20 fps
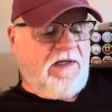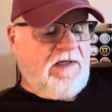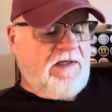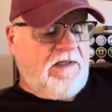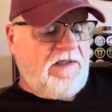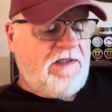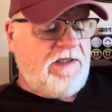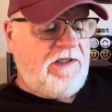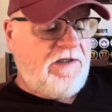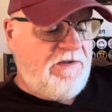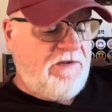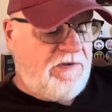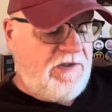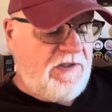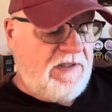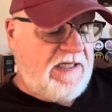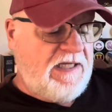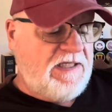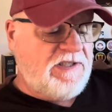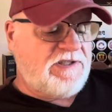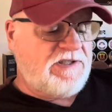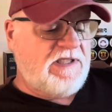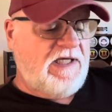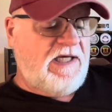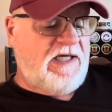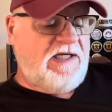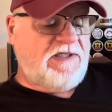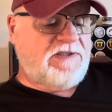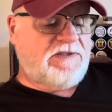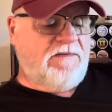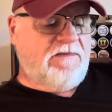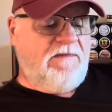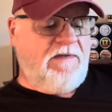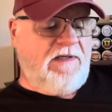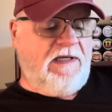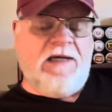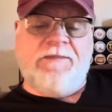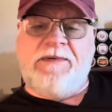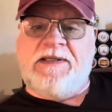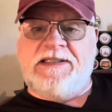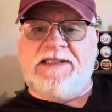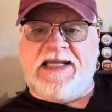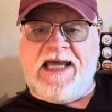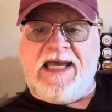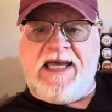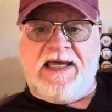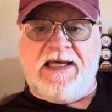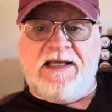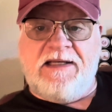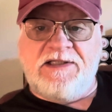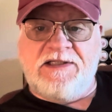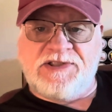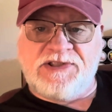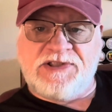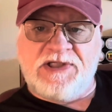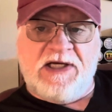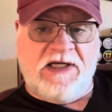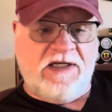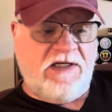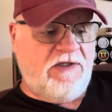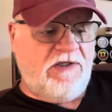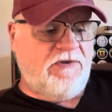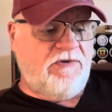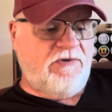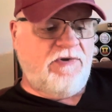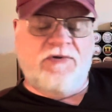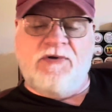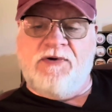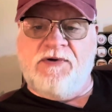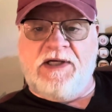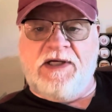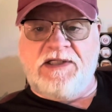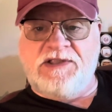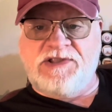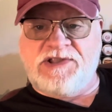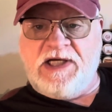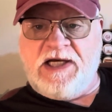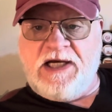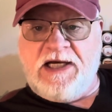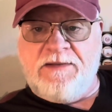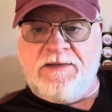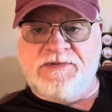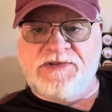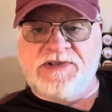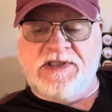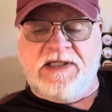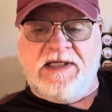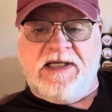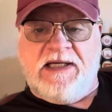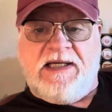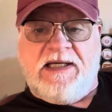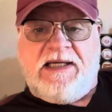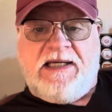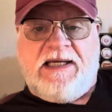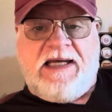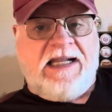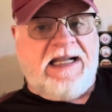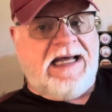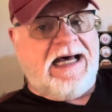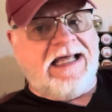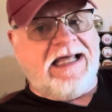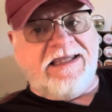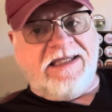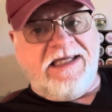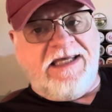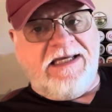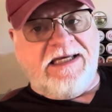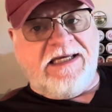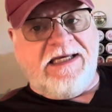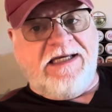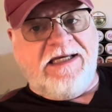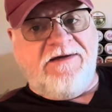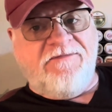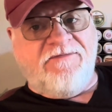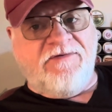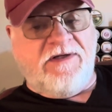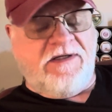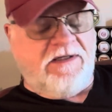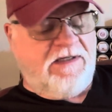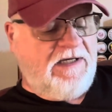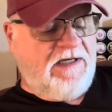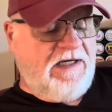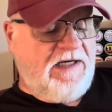here in the United States, him and Dan, his son, do great jobs. And I think even